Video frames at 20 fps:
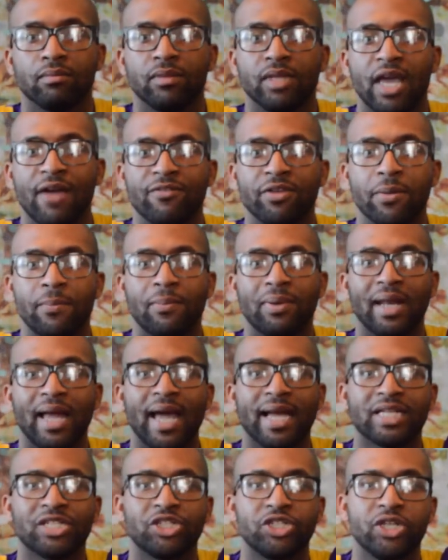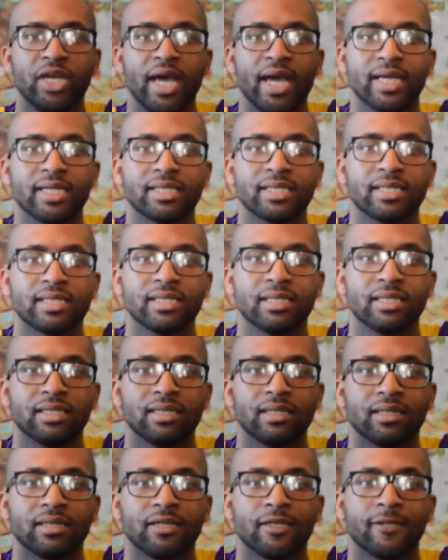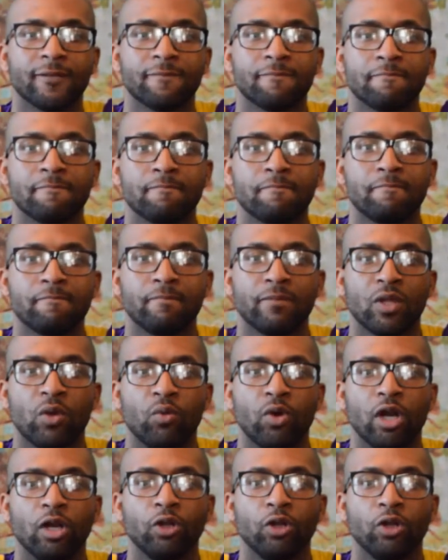You have your black checks with